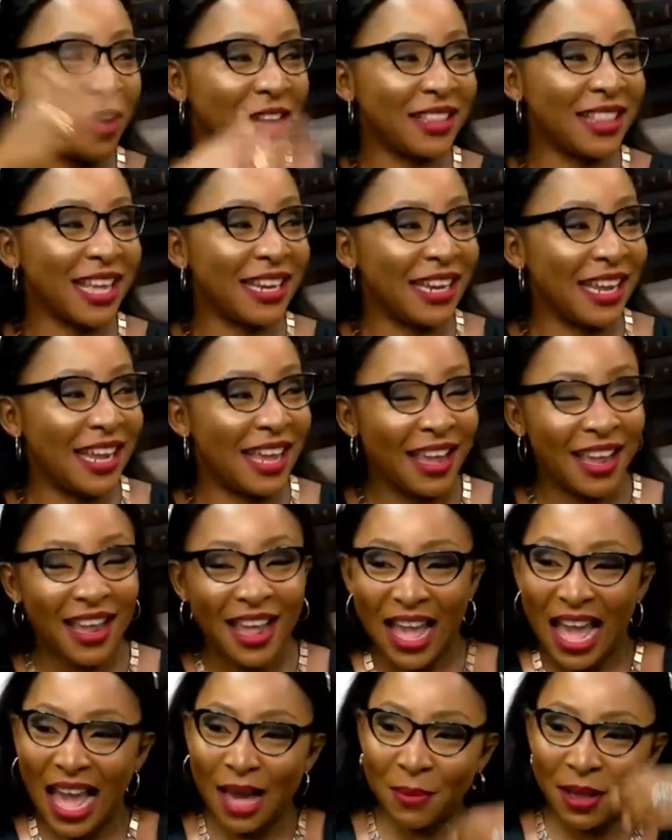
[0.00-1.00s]
the head.
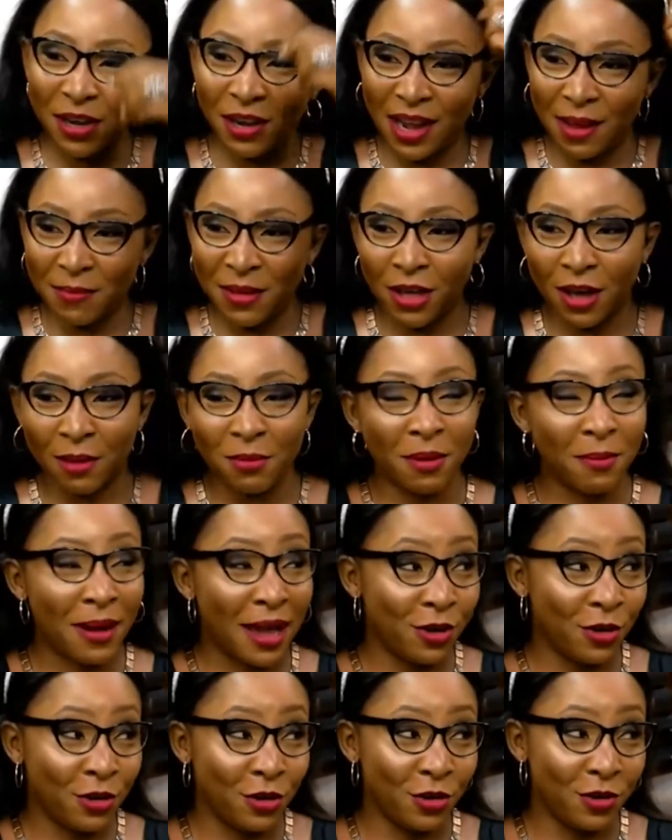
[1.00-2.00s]
I don't let me come on my
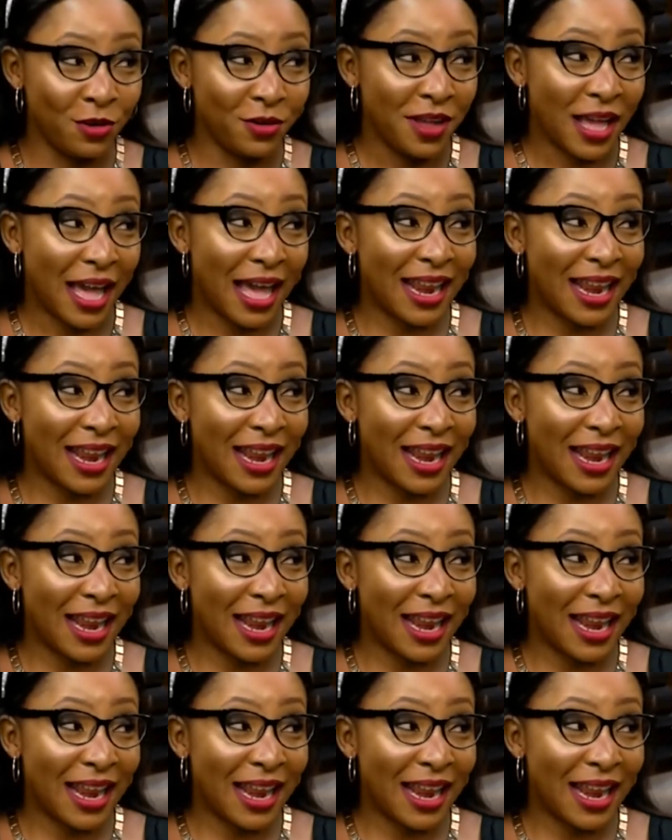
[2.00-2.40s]
own. No, allow